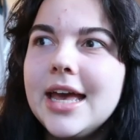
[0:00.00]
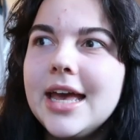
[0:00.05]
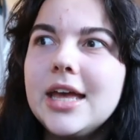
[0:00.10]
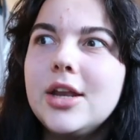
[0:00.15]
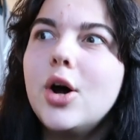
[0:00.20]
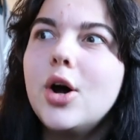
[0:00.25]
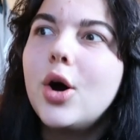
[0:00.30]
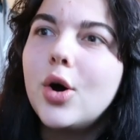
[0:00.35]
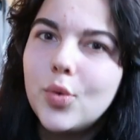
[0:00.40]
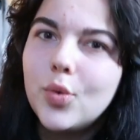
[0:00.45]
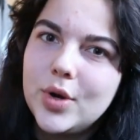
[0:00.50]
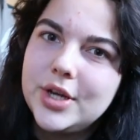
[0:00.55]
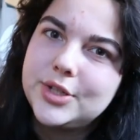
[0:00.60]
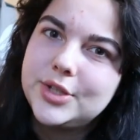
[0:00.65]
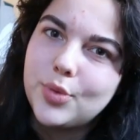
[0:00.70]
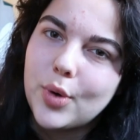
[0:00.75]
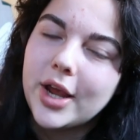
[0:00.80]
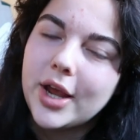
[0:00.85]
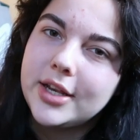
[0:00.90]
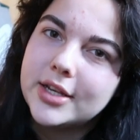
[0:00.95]
it
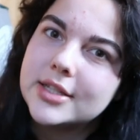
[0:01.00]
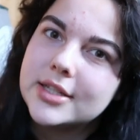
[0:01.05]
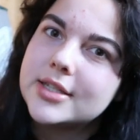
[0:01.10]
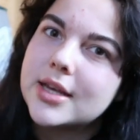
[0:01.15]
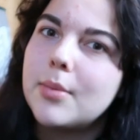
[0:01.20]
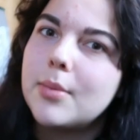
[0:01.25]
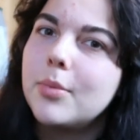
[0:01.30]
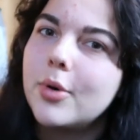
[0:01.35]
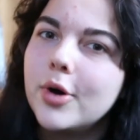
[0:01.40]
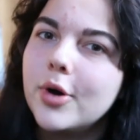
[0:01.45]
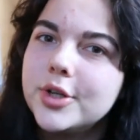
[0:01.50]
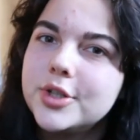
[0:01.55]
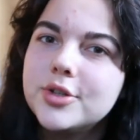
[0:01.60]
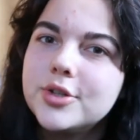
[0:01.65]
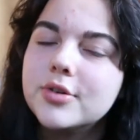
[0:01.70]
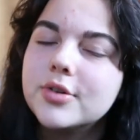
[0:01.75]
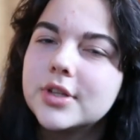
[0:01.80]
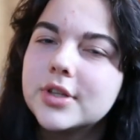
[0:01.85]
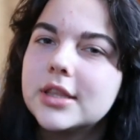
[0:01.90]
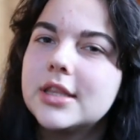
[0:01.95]
always rained at some point
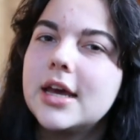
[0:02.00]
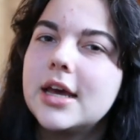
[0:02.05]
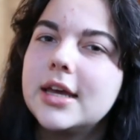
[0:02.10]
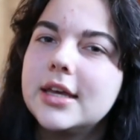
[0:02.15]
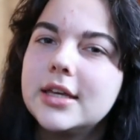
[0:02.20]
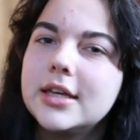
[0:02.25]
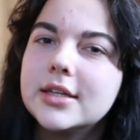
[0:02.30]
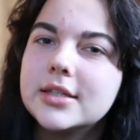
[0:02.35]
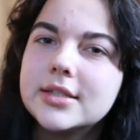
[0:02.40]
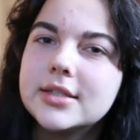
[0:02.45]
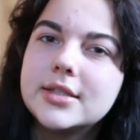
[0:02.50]
during the day.